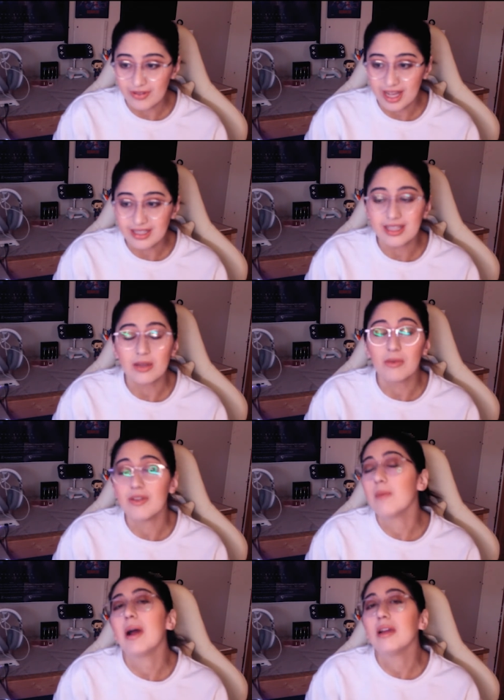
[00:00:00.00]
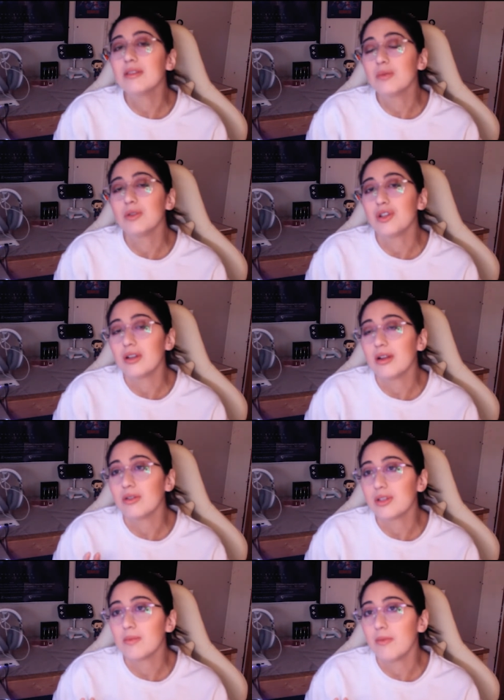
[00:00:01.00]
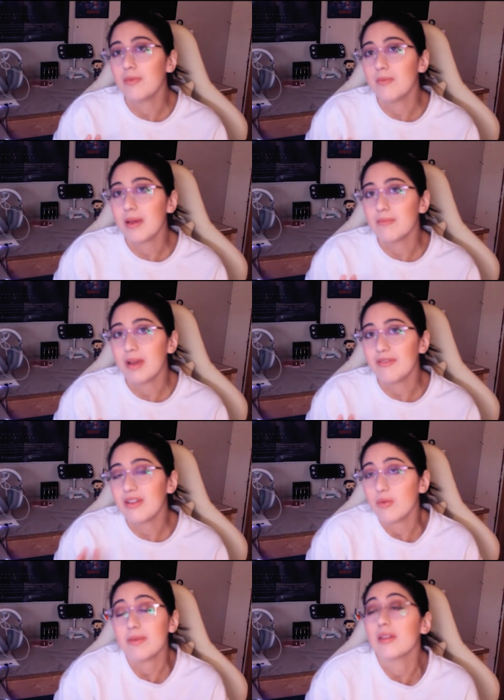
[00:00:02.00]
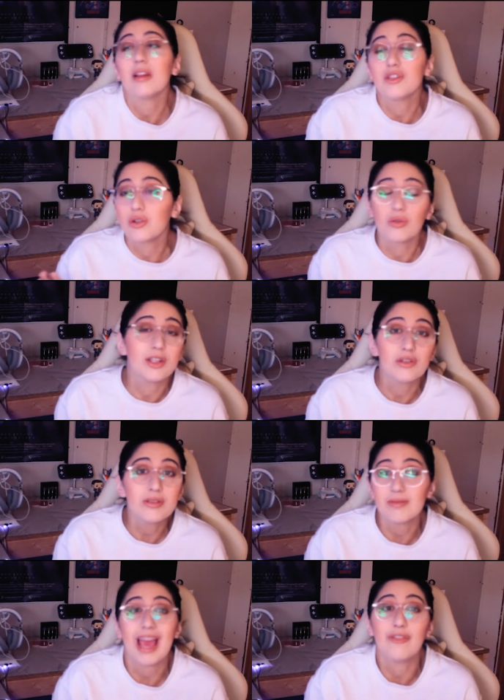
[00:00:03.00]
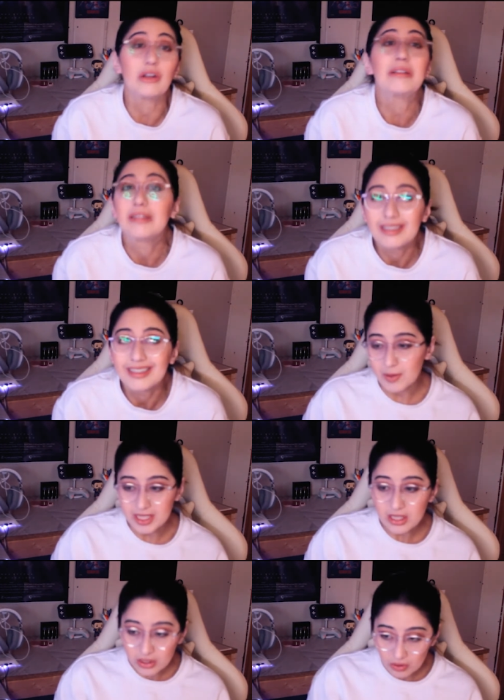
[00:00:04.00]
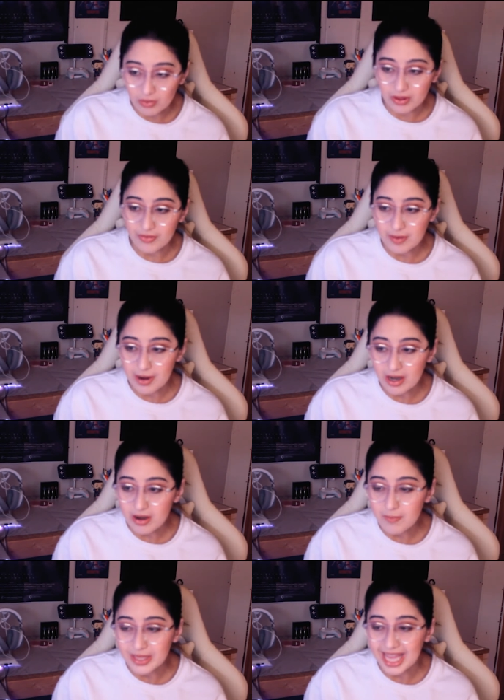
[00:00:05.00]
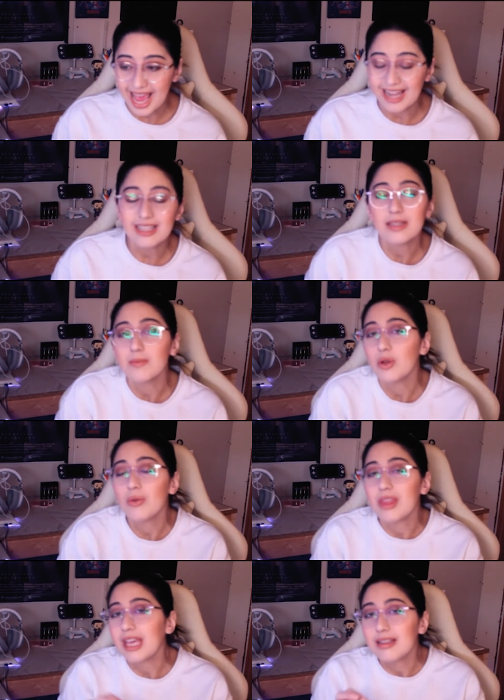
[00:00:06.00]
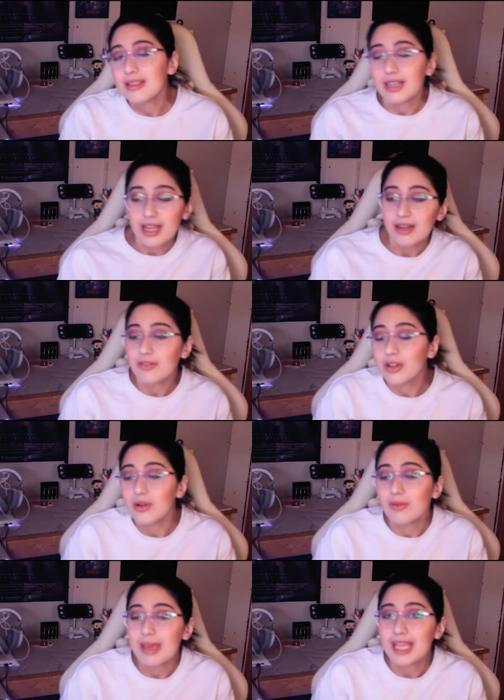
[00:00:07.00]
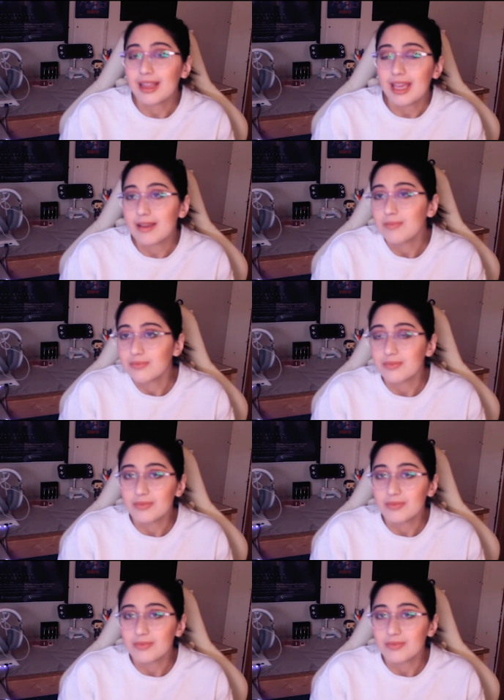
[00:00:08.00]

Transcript: the fact that there were vampires, which are some of my, my favorite mythological creatures ever. Respected the lore of the vampire, but they added some new things to kind of, you know, make it like...